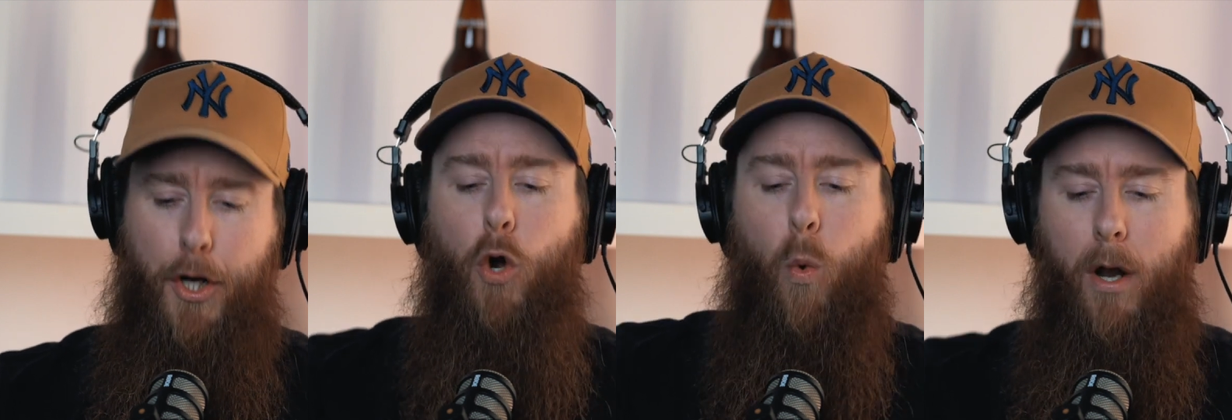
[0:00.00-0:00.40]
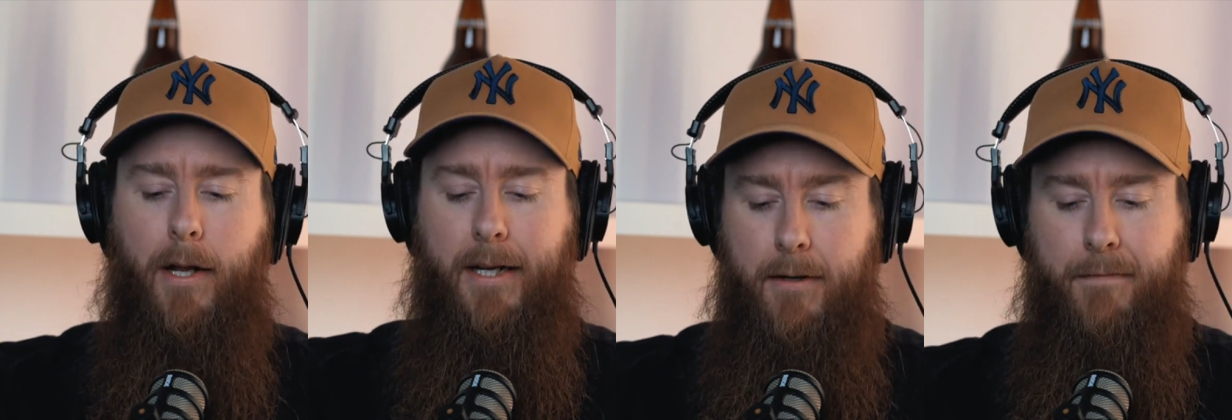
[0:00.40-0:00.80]

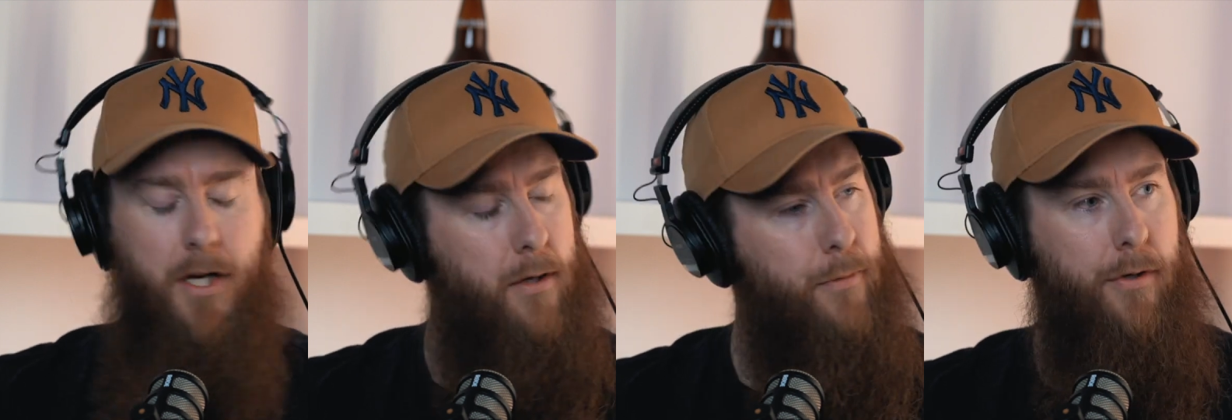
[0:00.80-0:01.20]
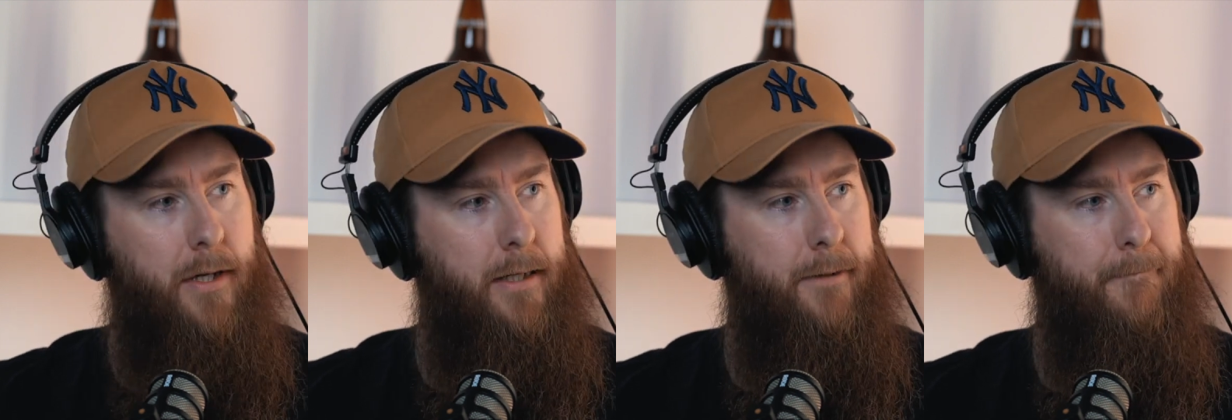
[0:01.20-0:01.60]
quality of the
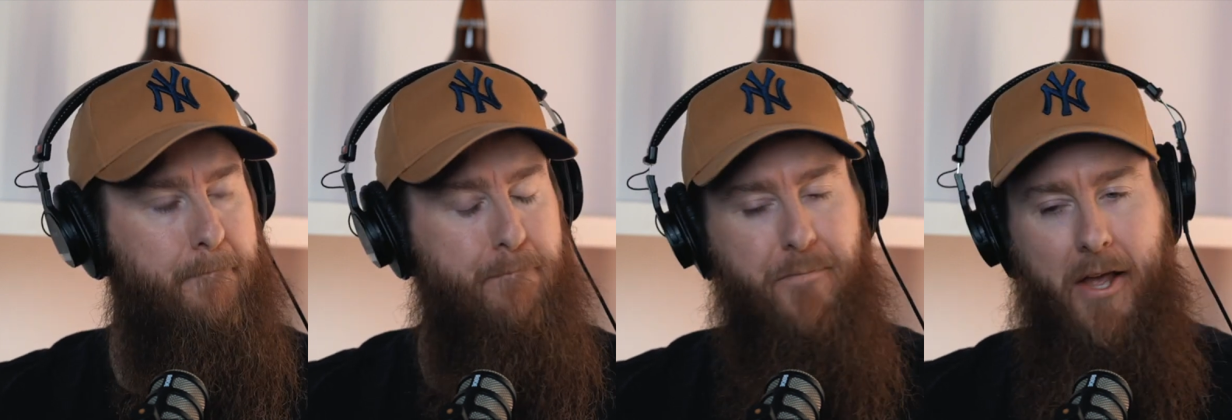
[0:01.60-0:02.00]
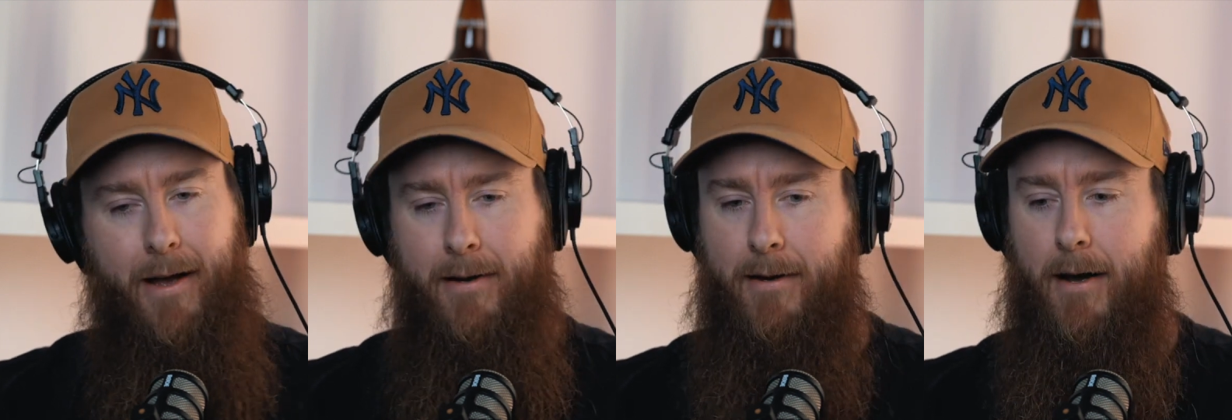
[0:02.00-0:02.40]
community,
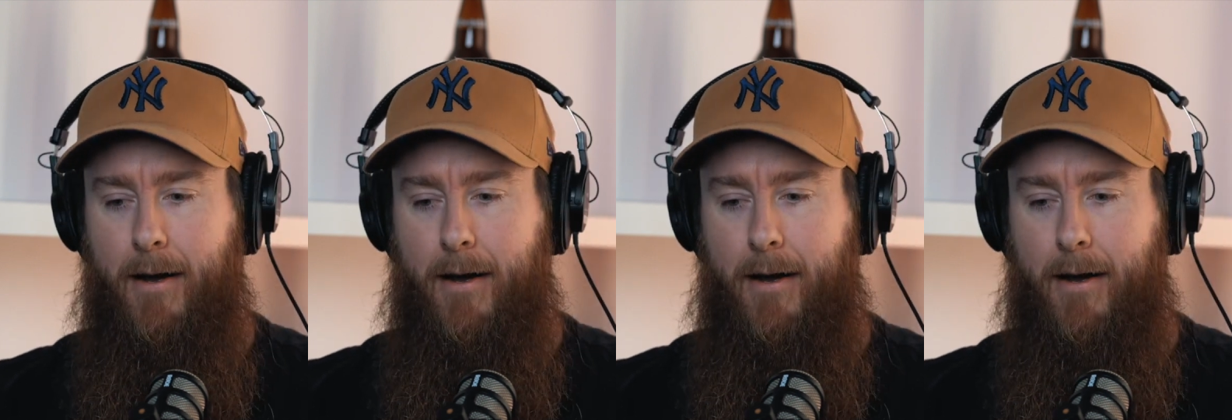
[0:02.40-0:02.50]
and